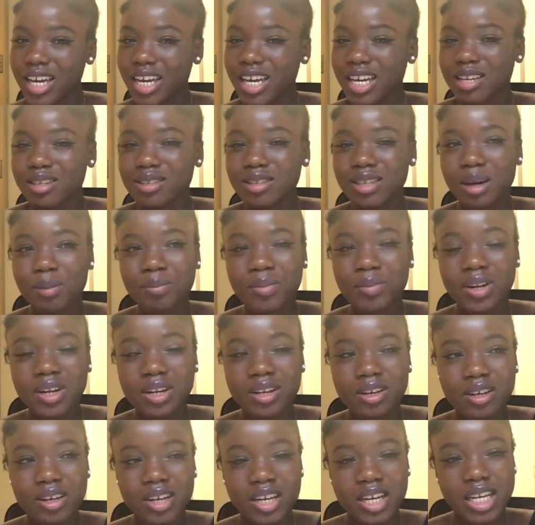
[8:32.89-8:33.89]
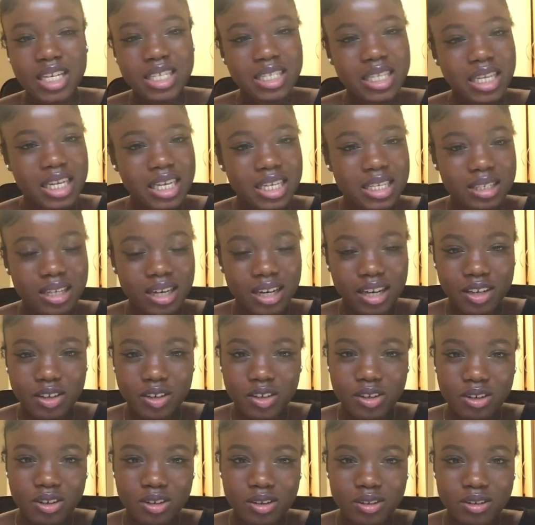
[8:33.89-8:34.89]
exemplar essays that I
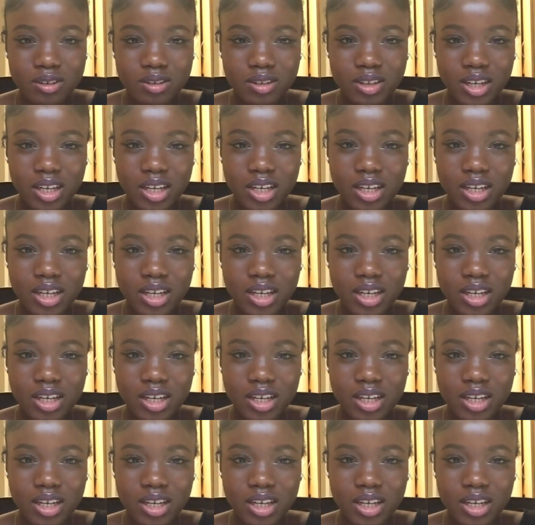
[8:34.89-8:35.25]
used,